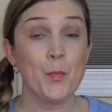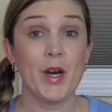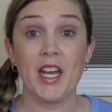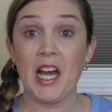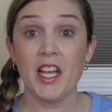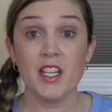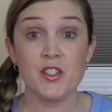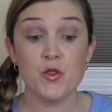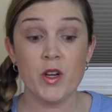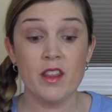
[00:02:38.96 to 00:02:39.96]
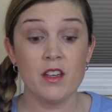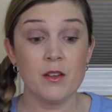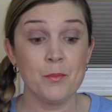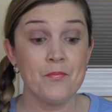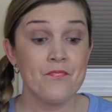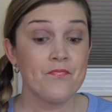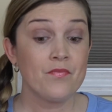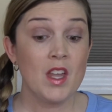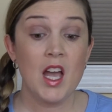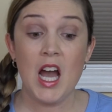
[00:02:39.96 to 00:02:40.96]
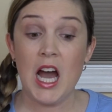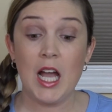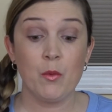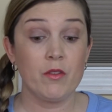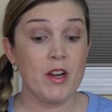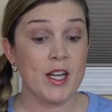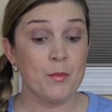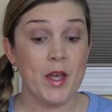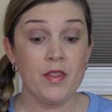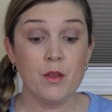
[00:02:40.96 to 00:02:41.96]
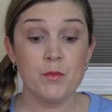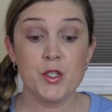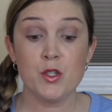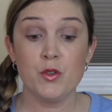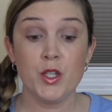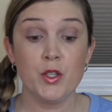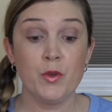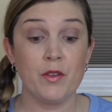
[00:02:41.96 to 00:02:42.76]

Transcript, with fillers: But I enjoy them. I would recommend them to you